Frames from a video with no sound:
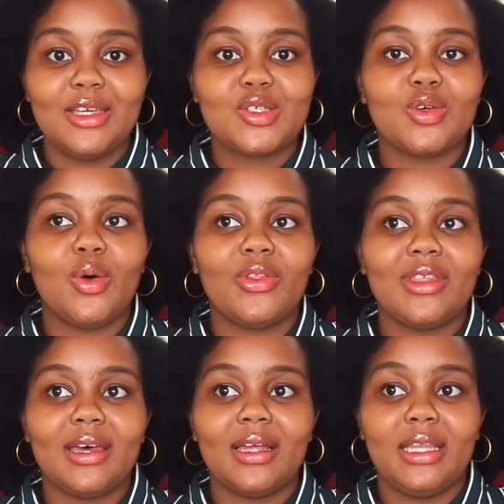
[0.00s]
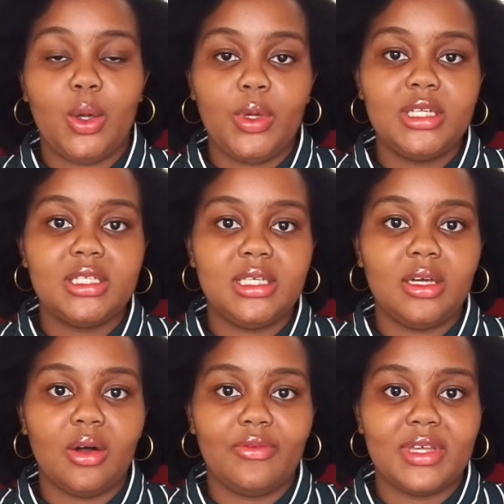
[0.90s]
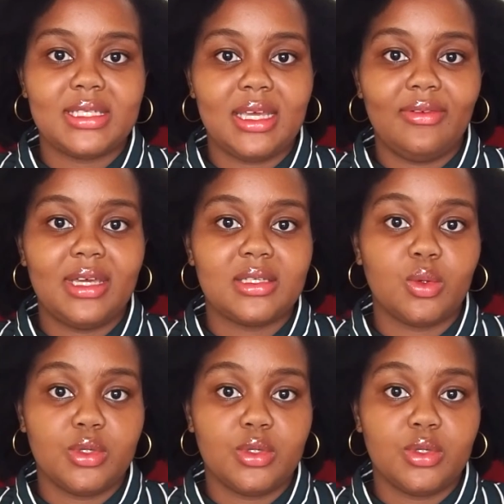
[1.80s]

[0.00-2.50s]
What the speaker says: So the liquidity of the savings